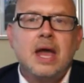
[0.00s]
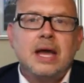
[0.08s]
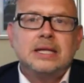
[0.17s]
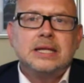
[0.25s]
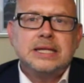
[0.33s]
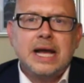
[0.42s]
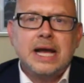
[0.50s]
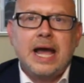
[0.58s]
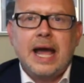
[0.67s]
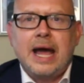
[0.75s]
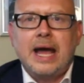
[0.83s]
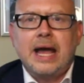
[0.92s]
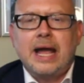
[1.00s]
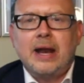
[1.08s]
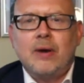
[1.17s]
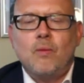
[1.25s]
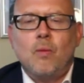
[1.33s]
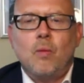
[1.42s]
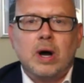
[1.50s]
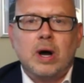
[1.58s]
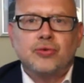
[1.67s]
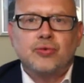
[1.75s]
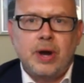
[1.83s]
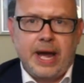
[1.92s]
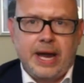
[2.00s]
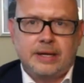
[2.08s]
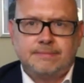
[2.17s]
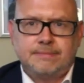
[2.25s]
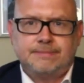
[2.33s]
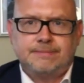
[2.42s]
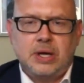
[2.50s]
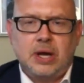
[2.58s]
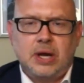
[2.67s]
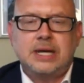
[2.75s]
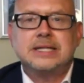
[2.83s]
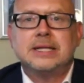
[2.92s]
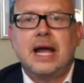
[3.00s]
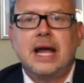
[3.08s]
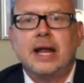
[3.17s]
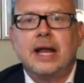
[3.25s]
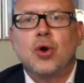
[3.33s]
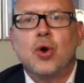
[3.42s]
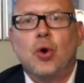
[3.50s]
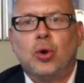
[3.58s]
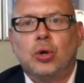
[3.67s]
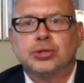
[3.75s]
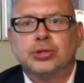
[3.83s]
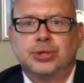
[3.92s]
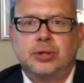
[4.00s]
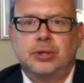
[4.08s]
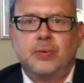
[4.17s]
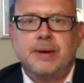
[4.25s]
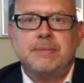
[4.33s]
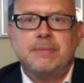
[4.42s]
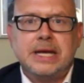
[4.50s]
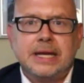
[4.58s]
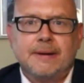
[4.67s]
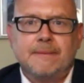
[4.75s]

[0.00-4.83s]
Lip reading: Take care in what you write. Understand culture when meeting.